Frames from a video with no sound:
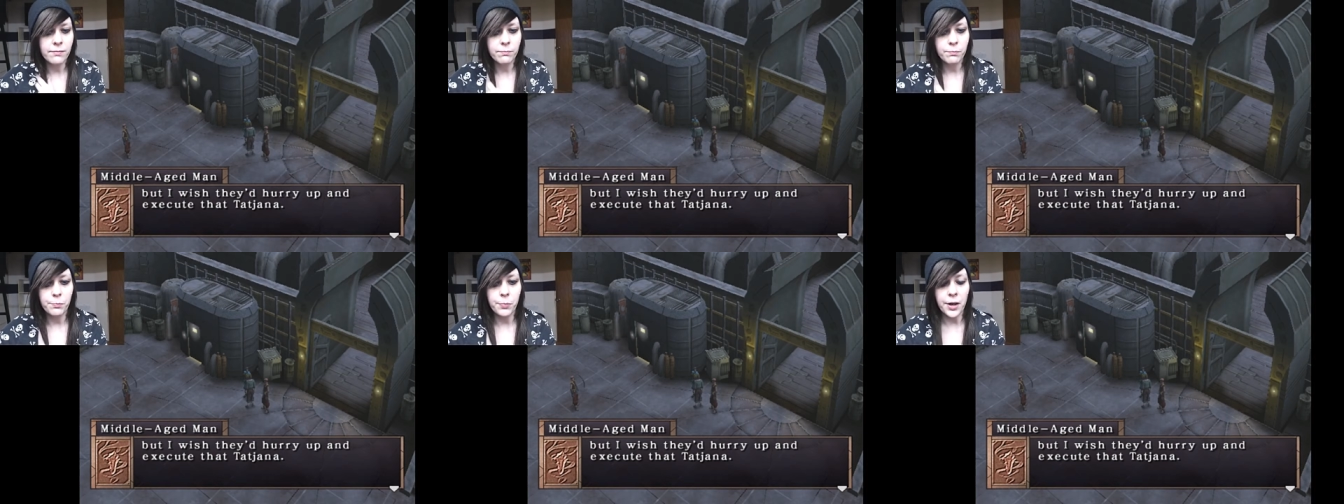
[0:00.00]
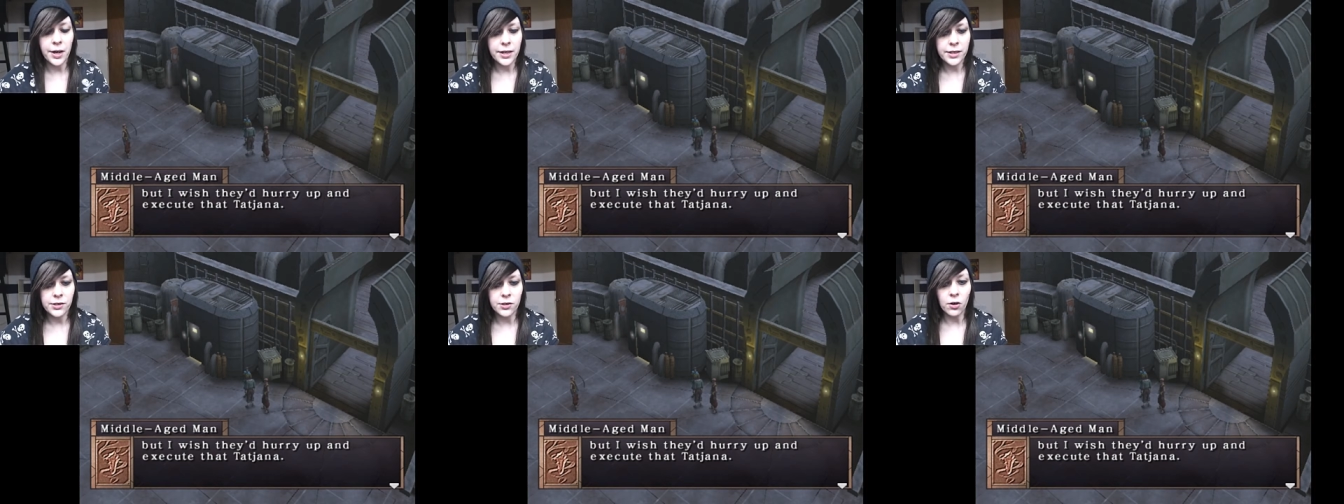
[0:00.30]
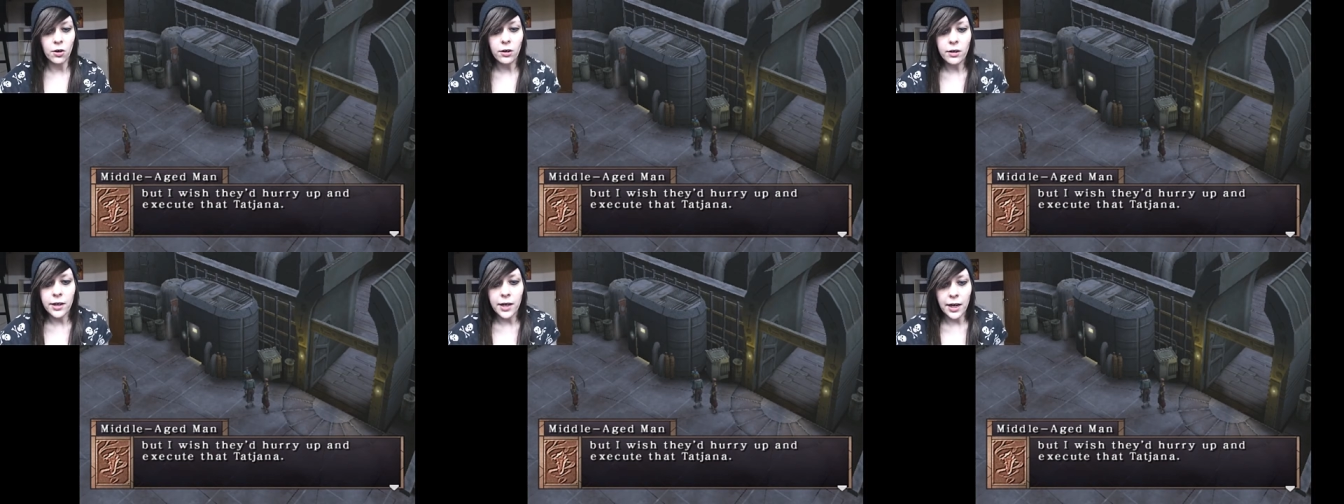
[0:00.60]

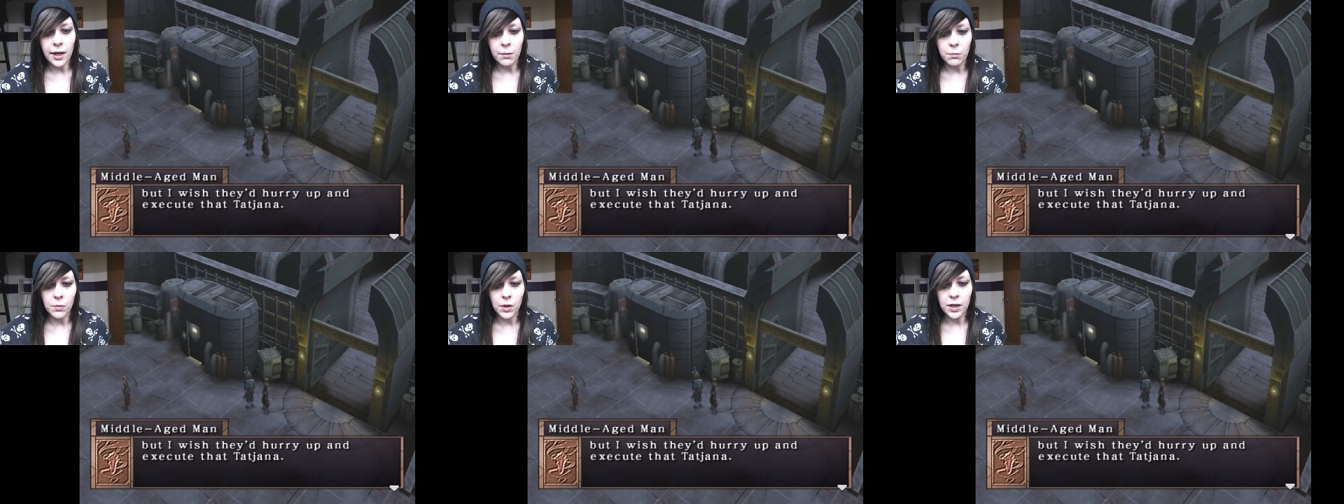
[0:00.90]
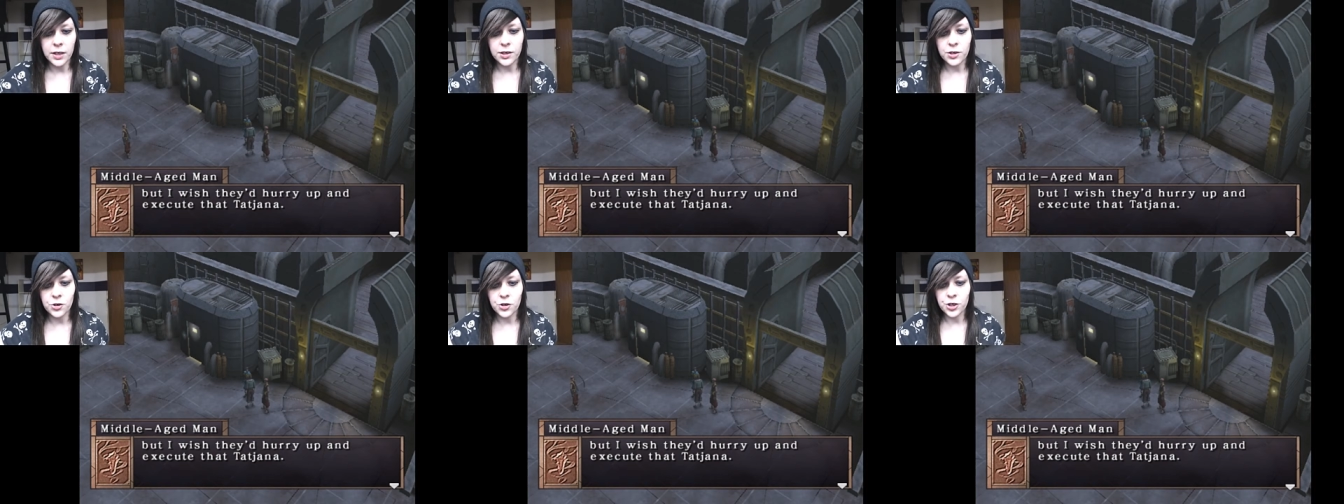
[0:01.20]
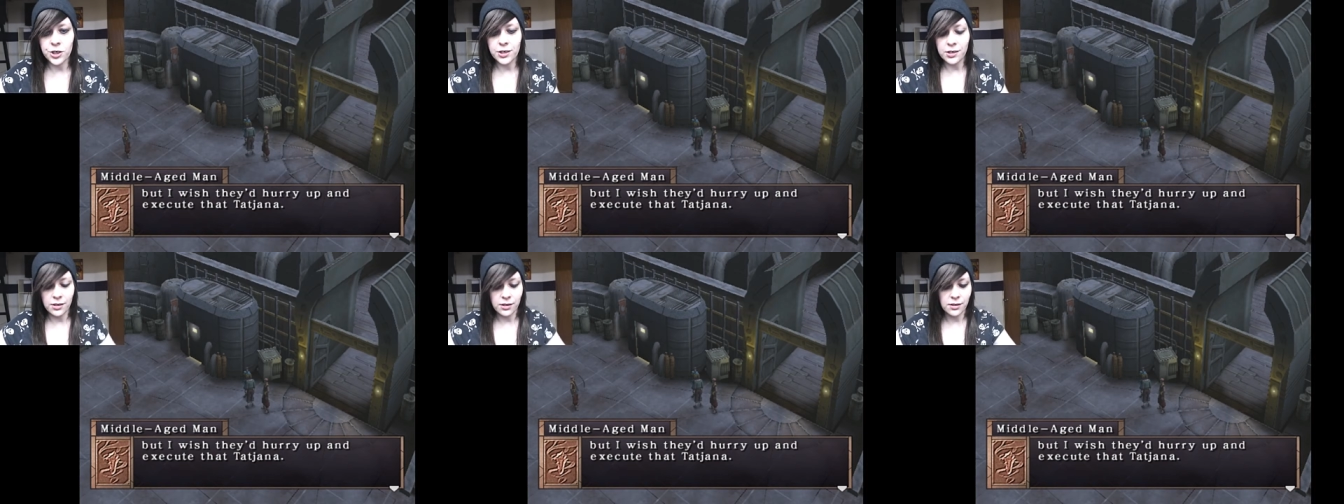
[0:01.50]
Darkham. Like,
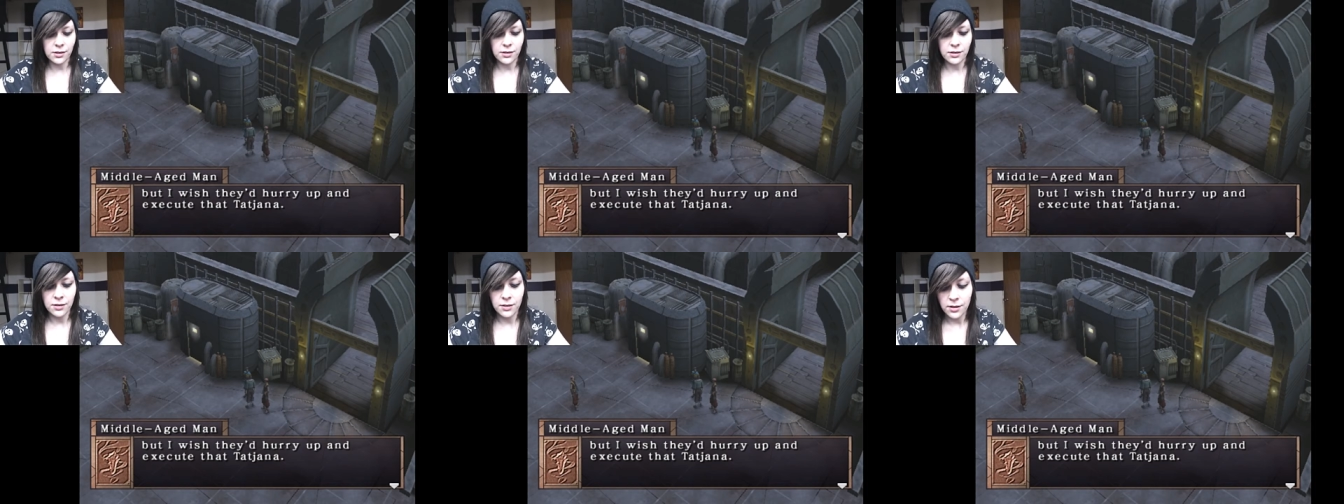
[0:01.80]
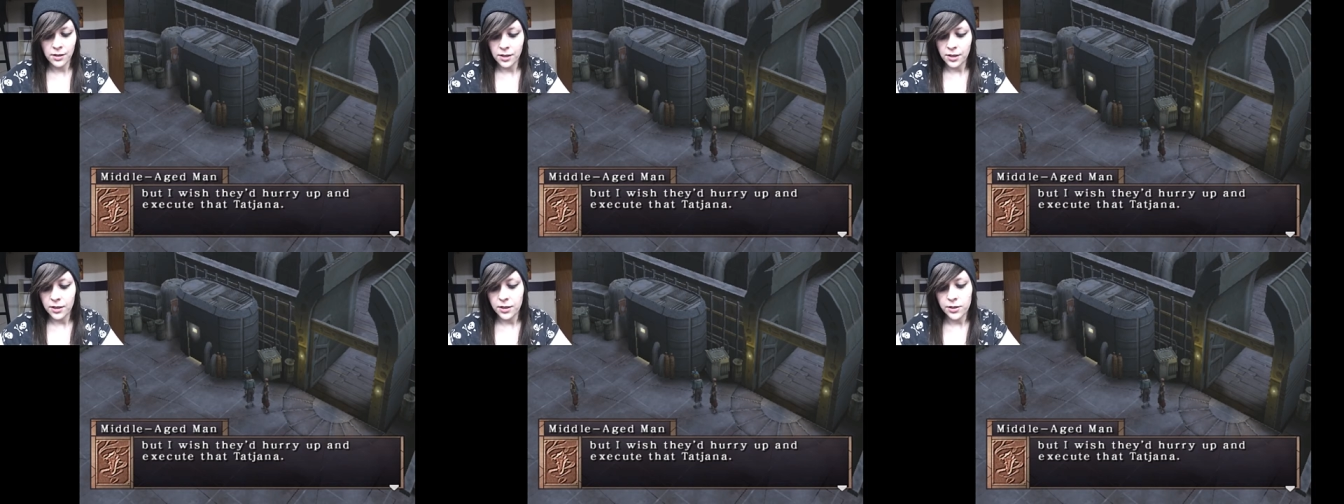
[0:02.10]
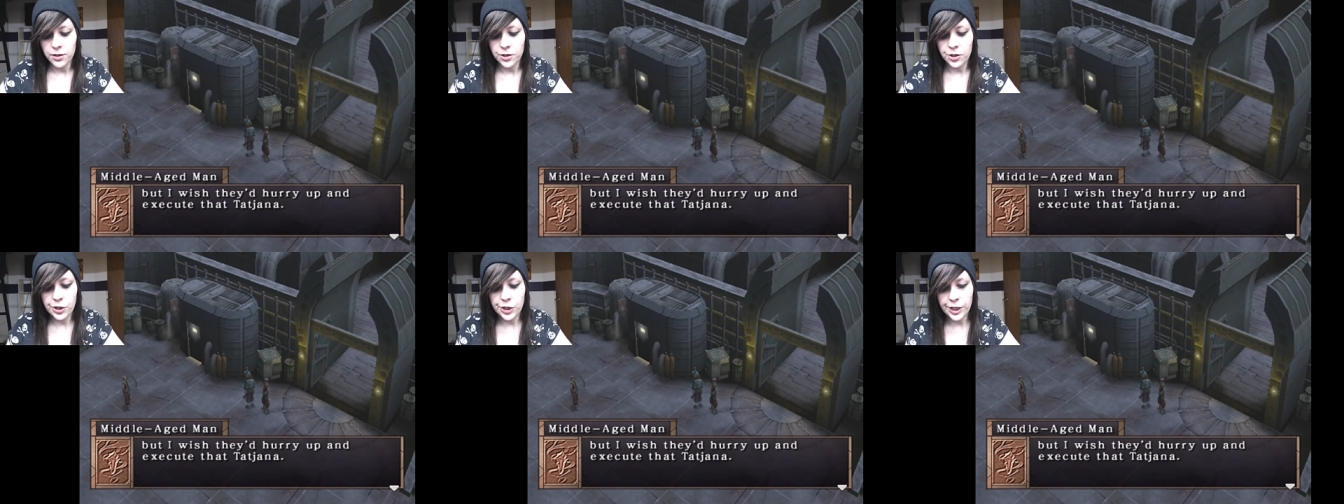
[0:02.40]

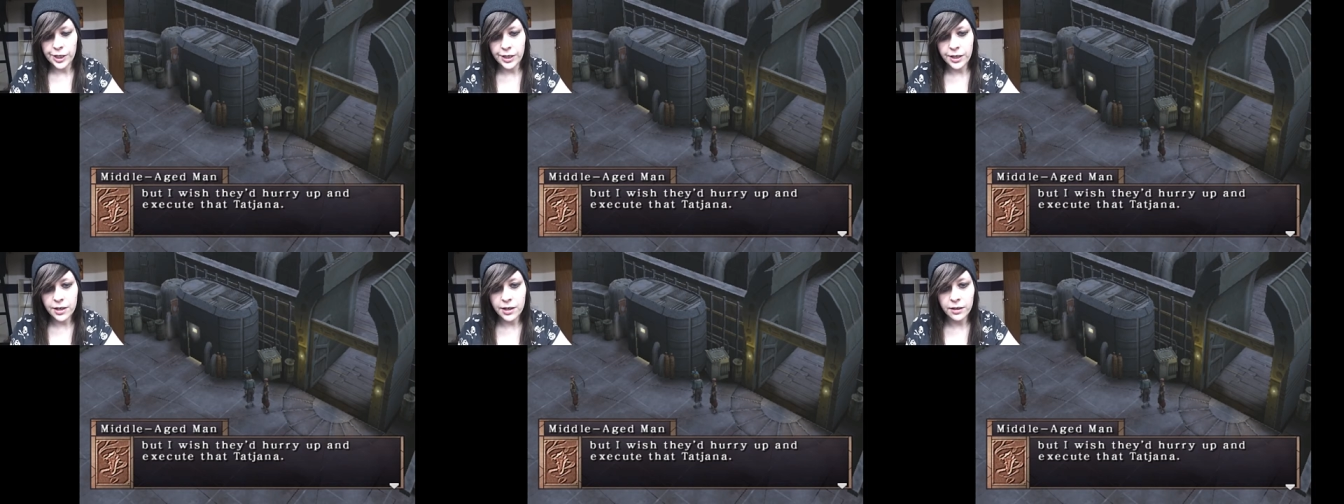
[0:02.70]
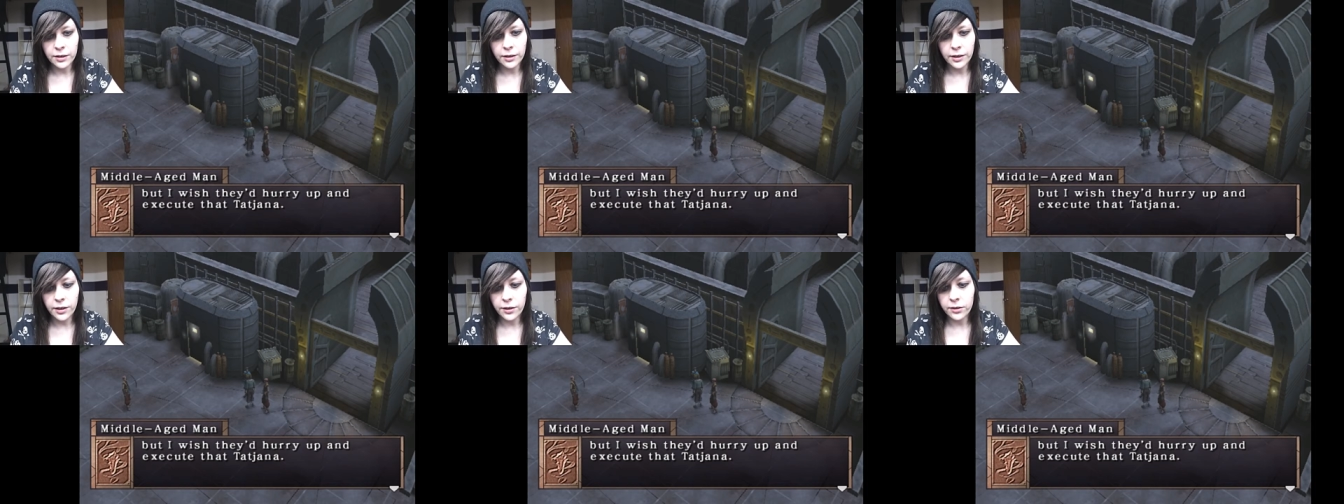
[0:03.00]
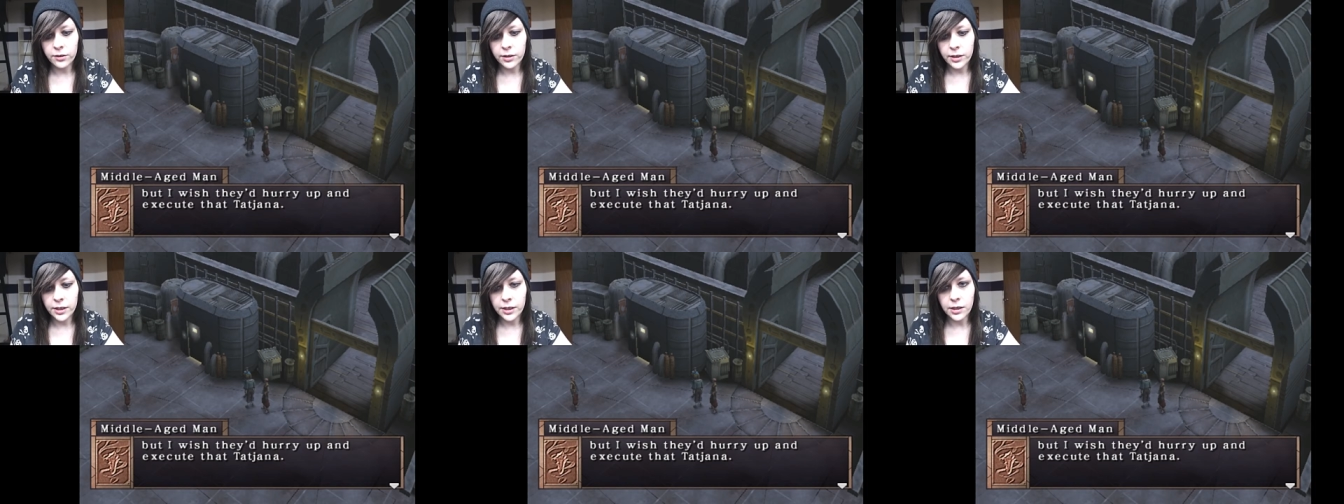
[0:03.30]
she
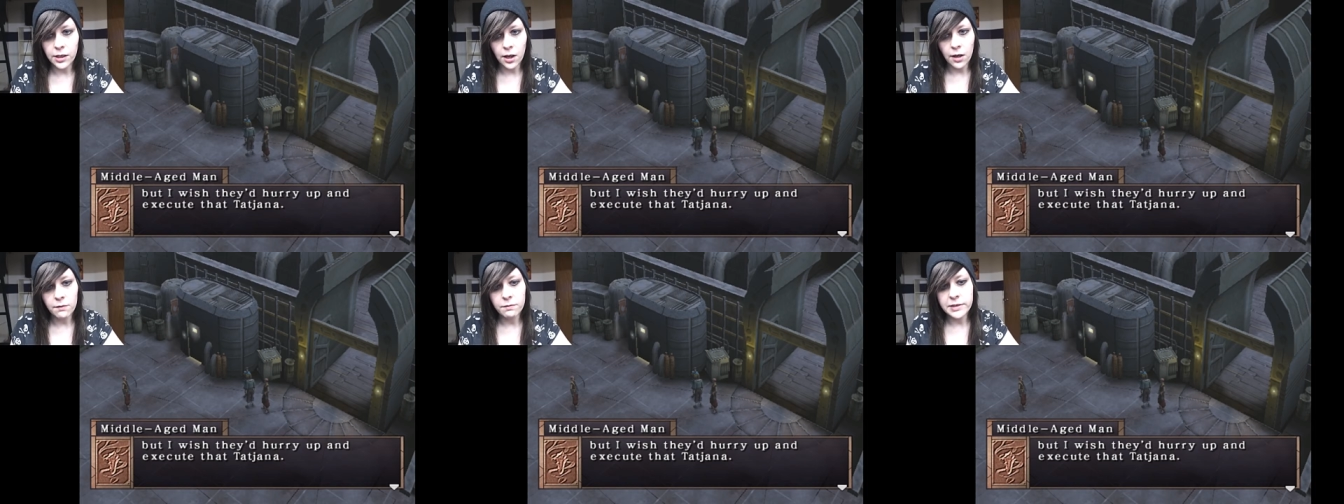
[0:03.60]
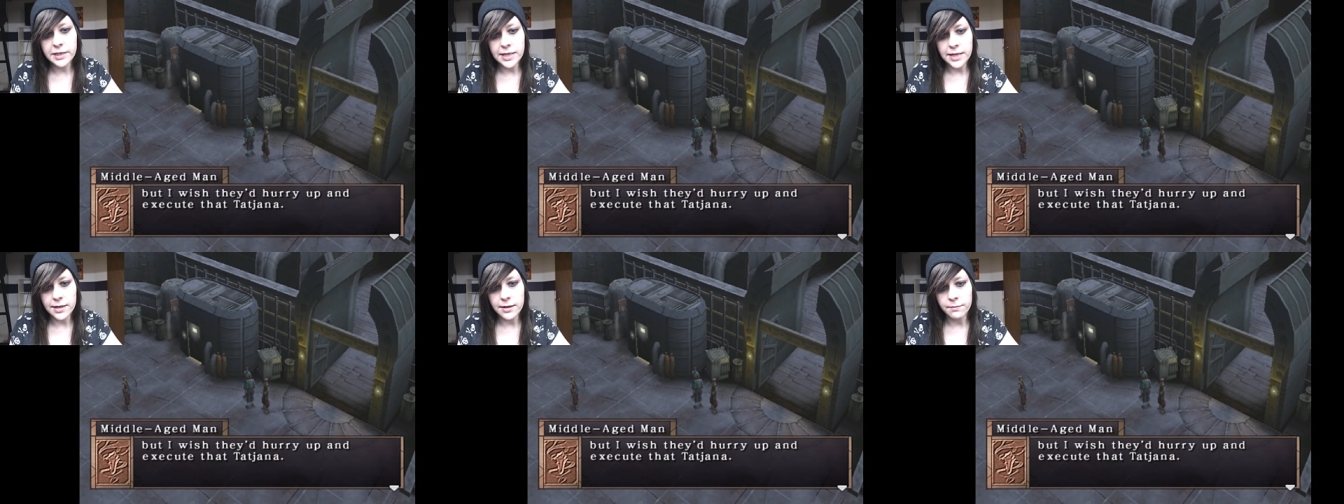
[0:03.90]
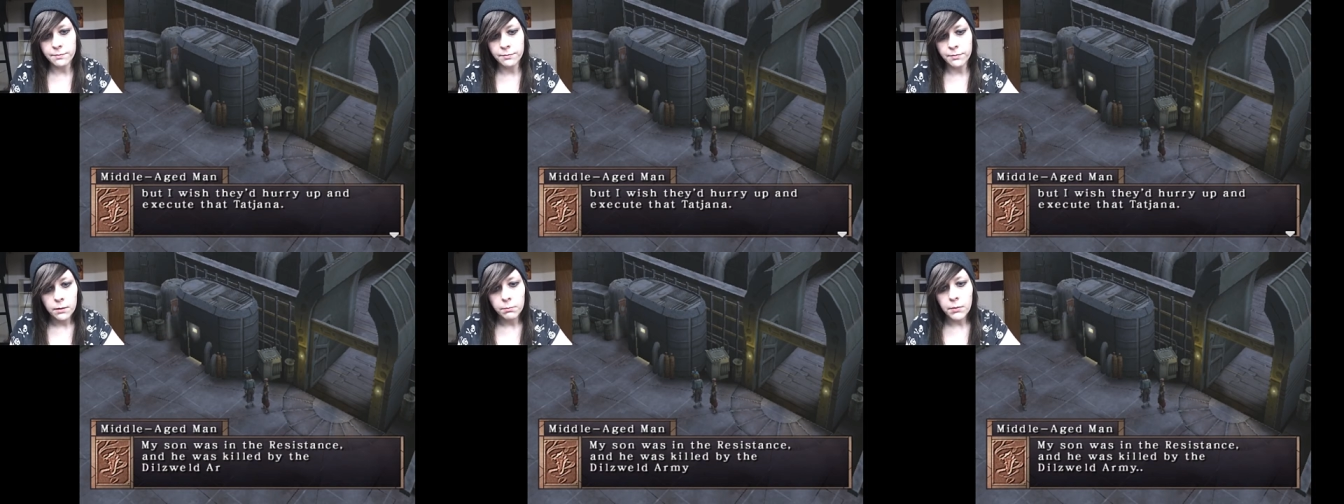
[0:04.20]
clearly loves
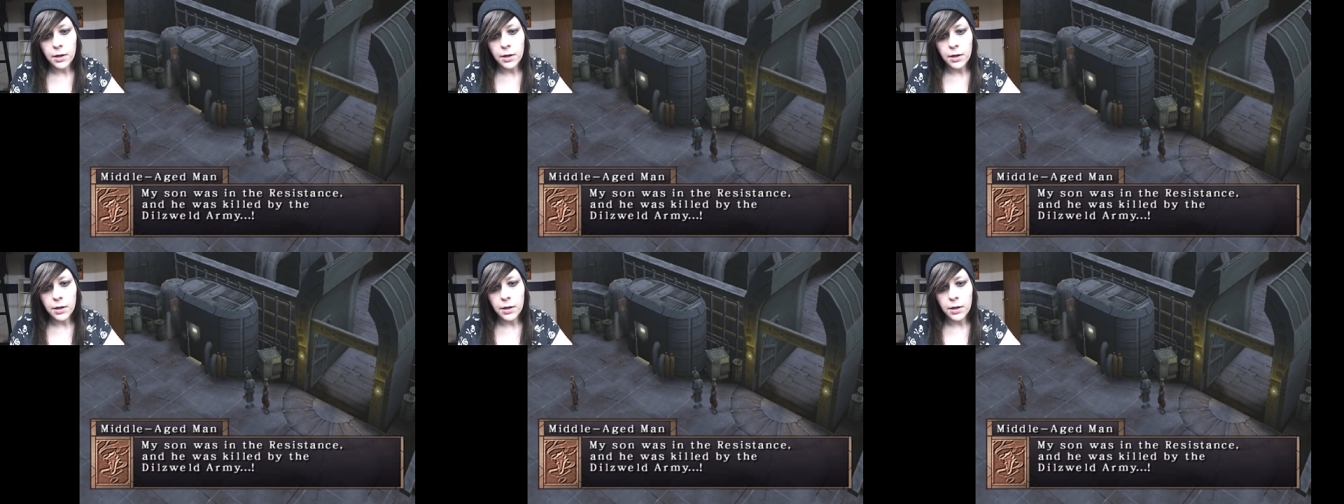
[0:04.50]
him.